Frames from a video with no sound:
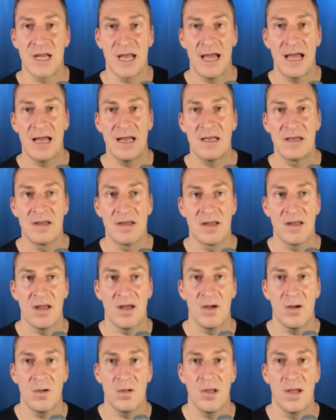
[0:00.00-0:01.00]
at
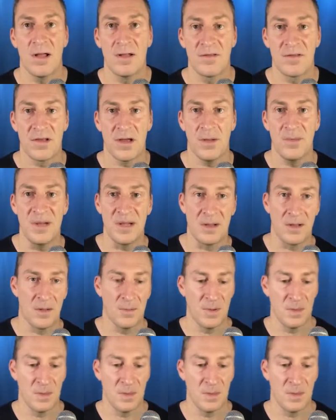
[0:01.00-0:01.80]
Caroline's Comedy Club,